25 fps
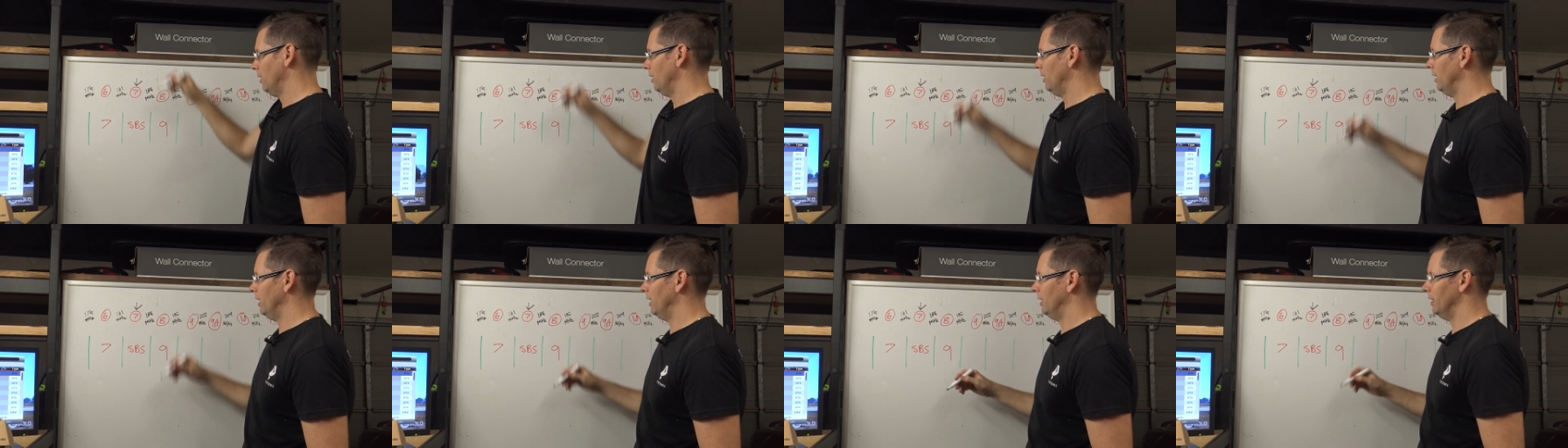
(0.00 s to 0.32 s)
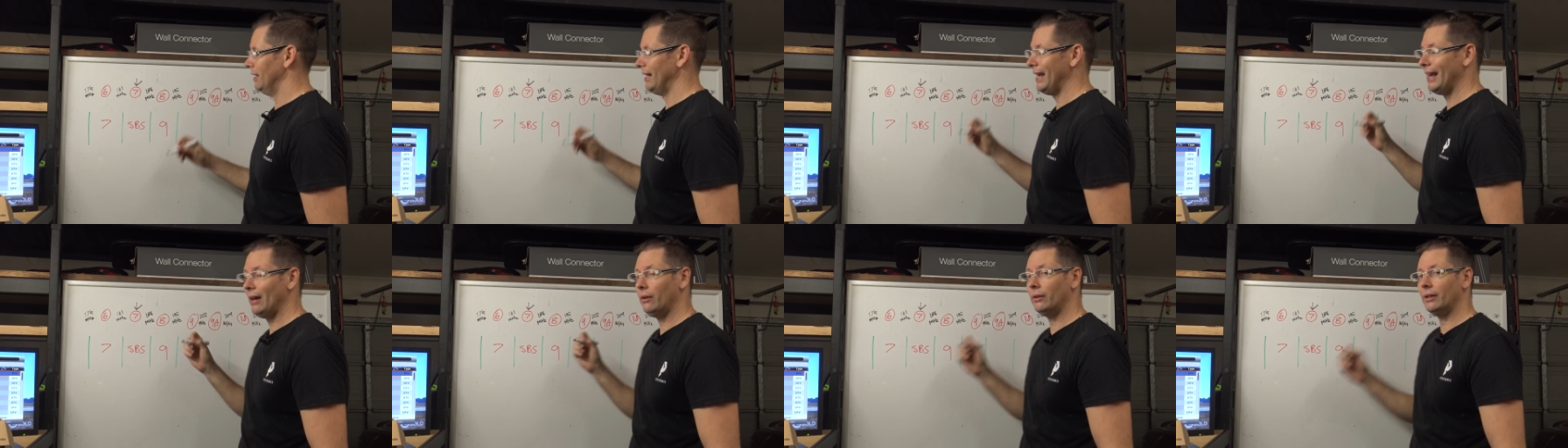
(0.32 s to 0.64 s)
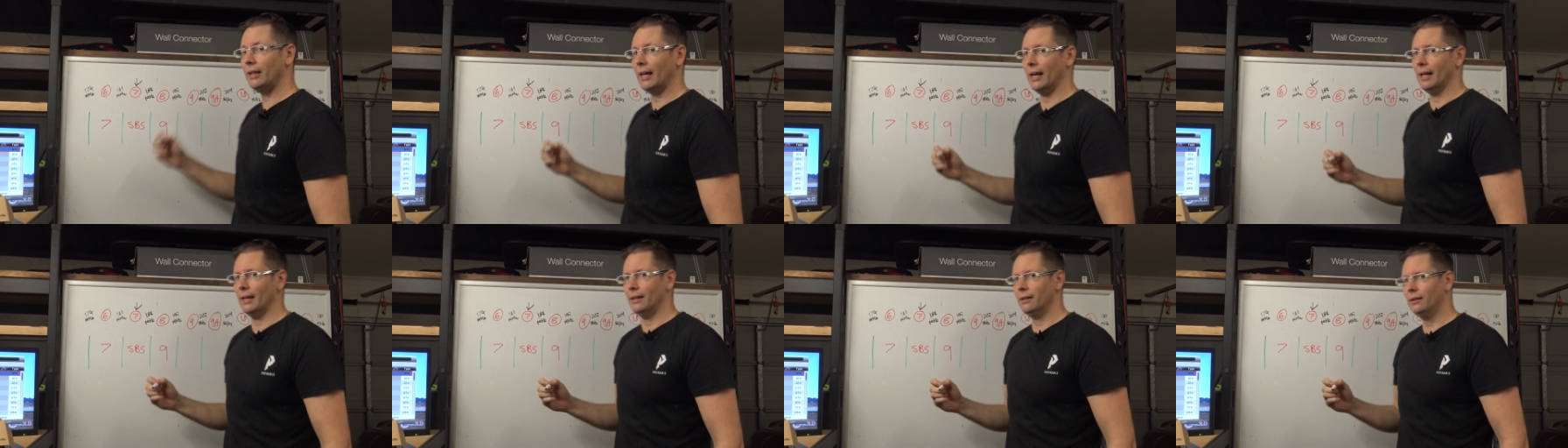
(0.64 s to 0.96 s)
And
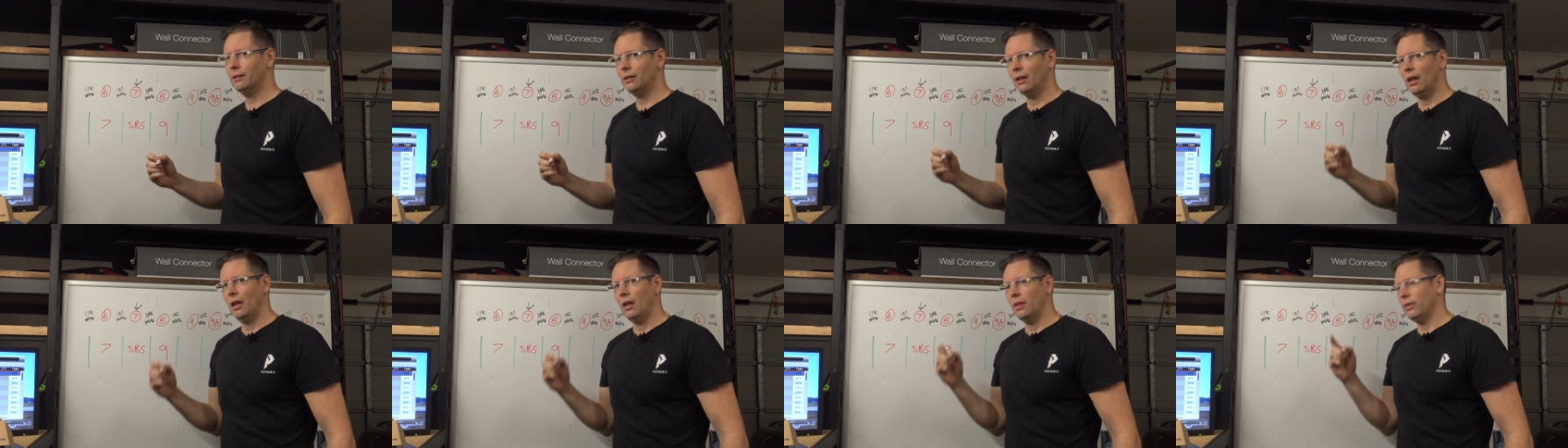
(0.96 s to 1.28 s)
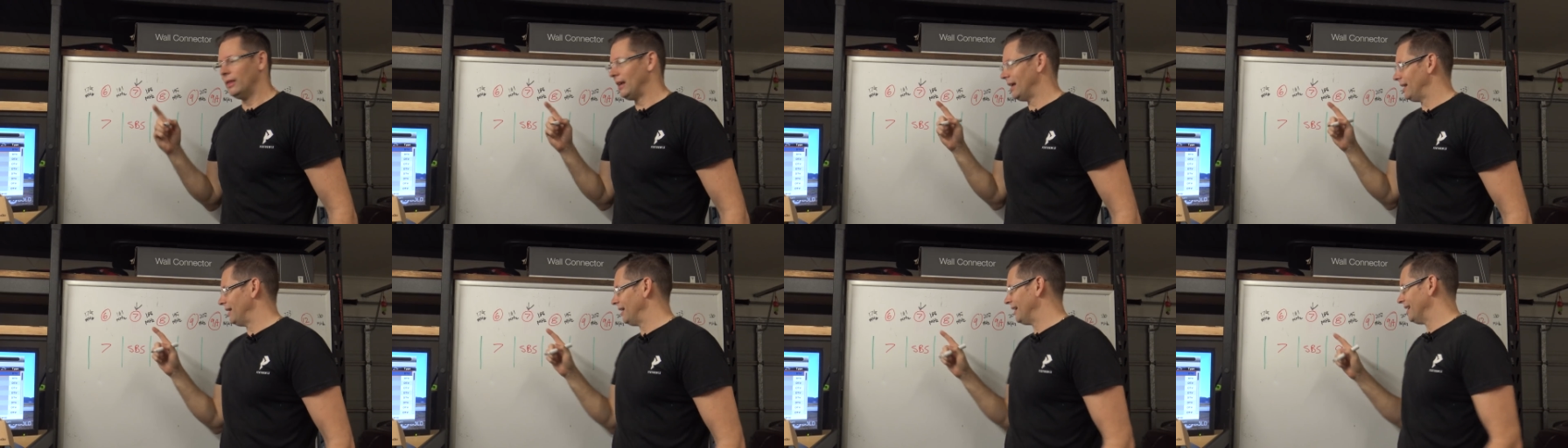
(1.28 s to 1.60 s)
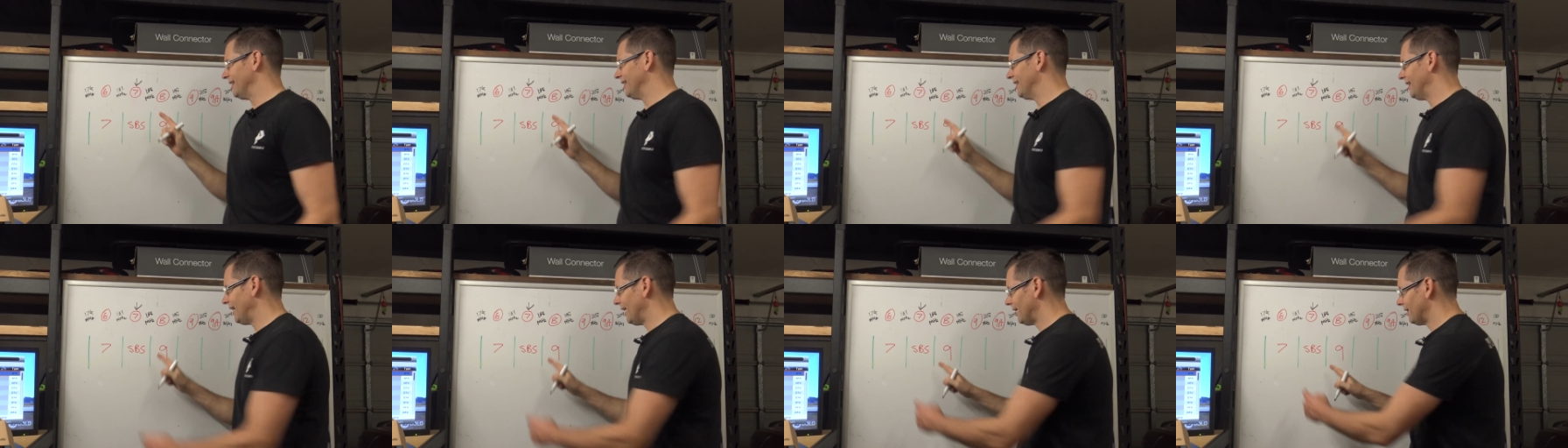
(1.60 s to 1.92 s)
nowadays, that
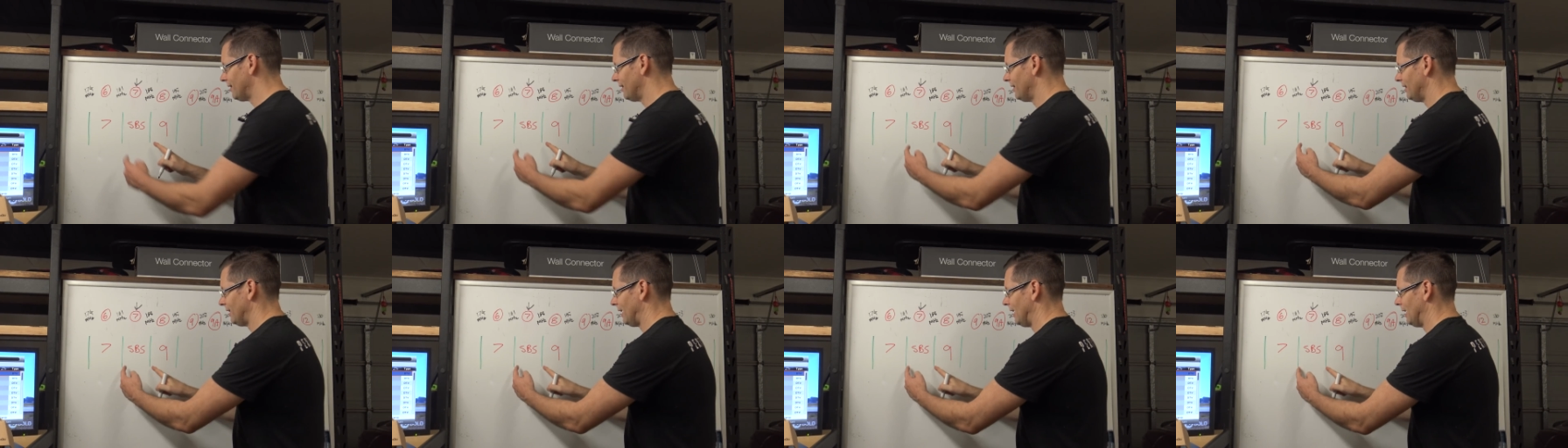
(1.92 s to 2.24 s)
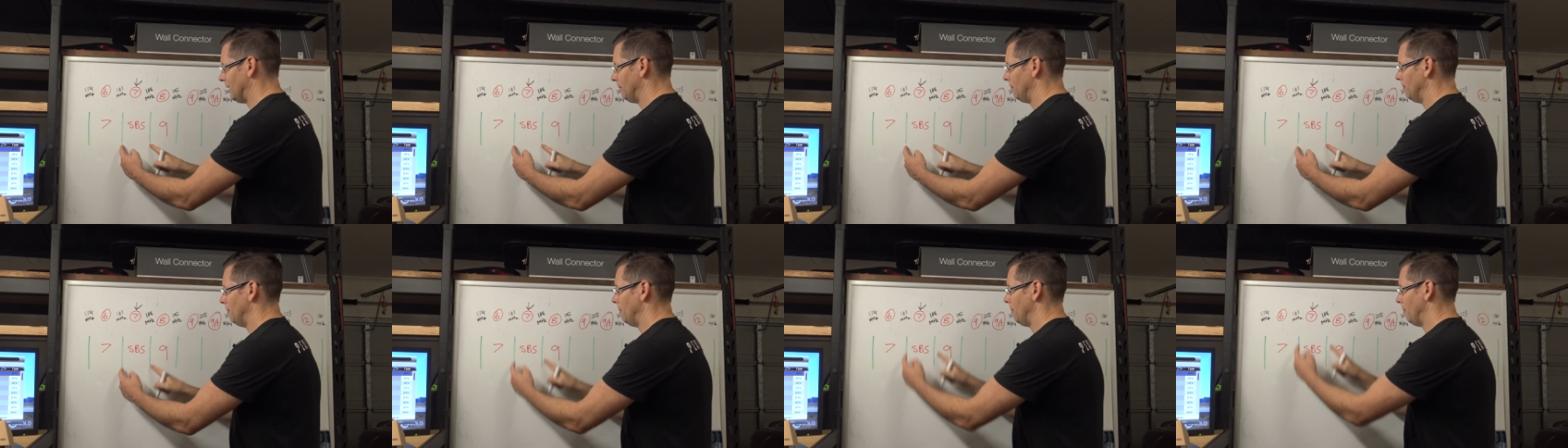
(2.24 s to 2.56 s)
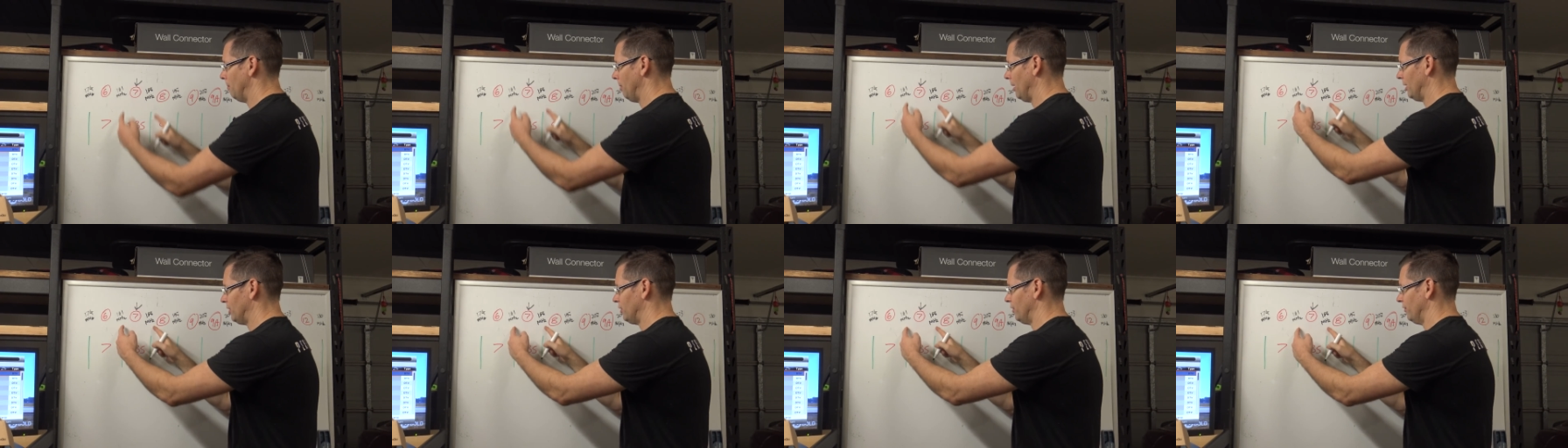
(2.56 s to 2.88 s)
exact same
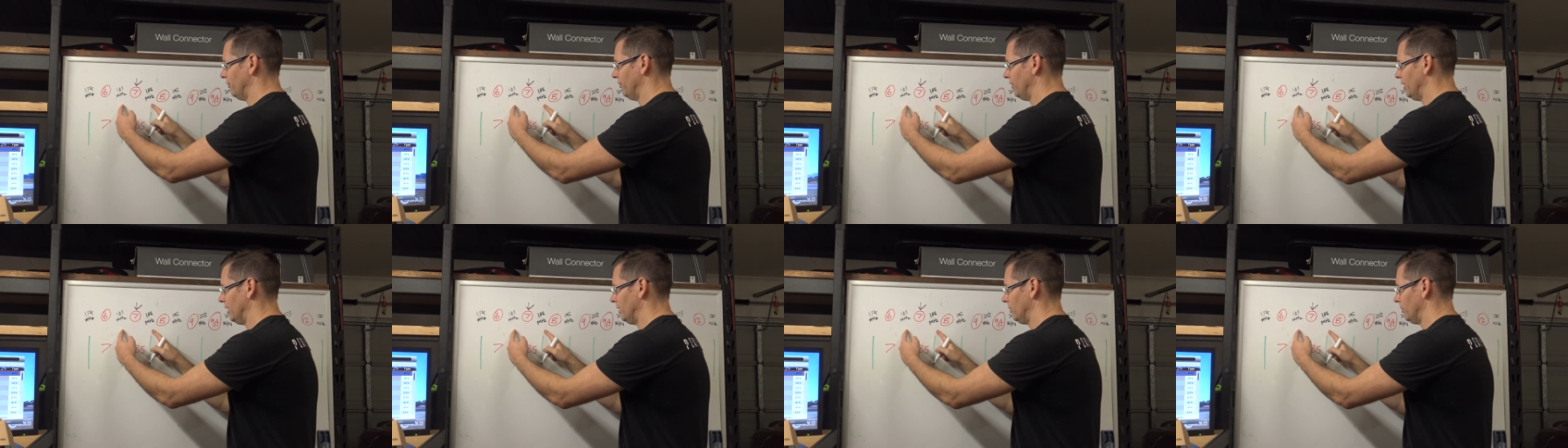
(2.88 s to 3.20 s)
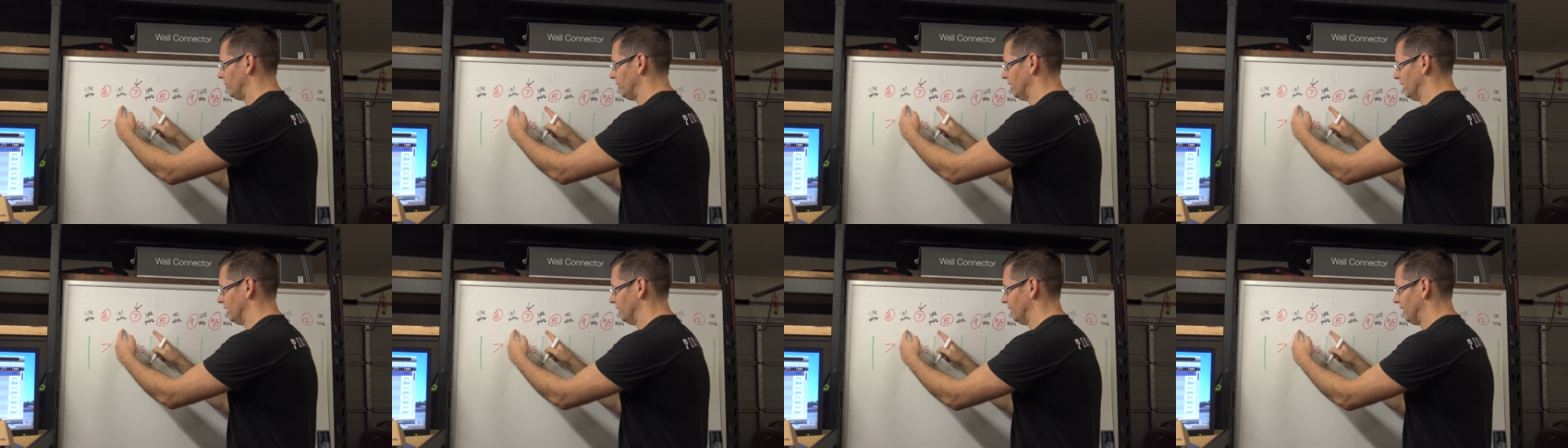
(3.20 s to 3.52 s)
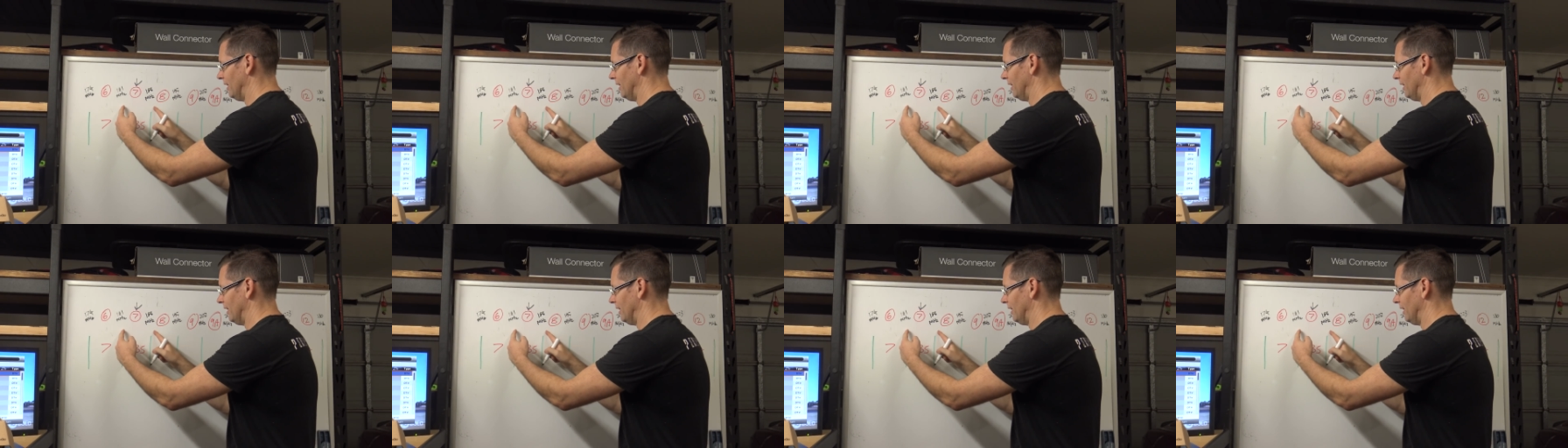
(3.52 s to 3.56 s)
bunch of frequencies,